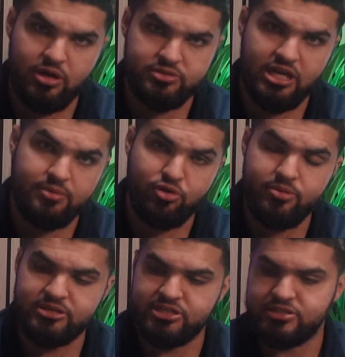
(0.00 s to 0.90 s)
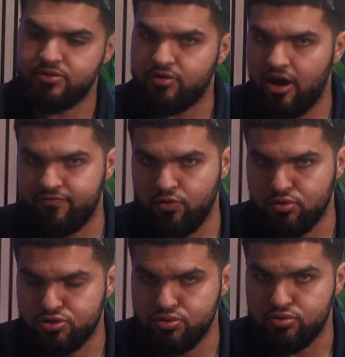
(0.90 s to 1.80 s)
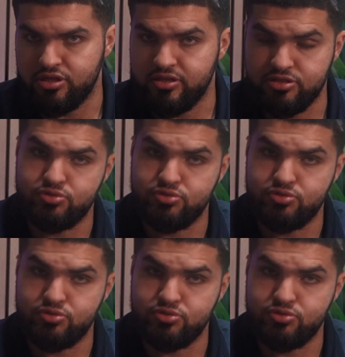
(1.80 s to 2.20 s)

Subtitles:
I was talking about images, the raw photo shoot in the